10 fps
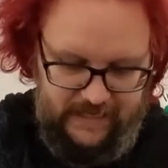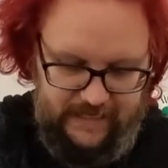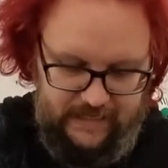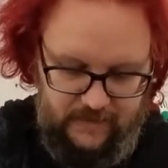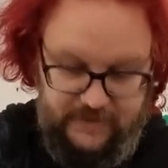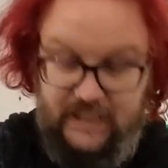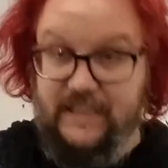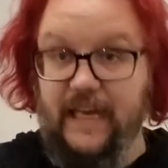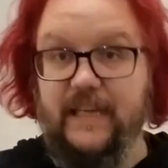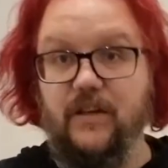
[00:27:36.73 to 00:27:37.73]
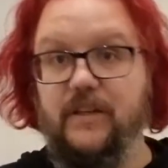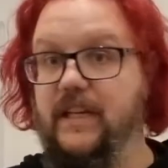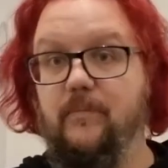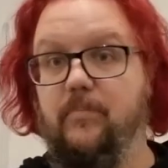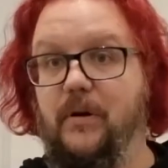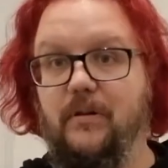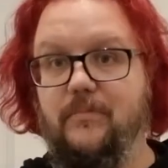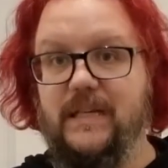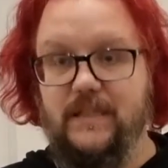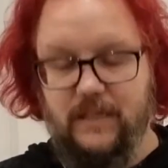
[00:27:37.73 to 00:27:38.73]
idiotic take on it, by all
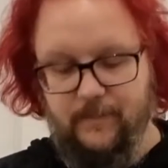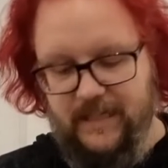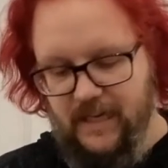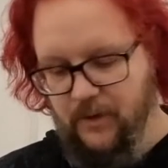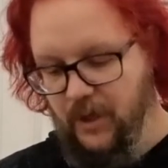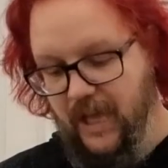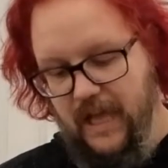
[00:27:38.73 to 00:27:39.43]
means, let me know.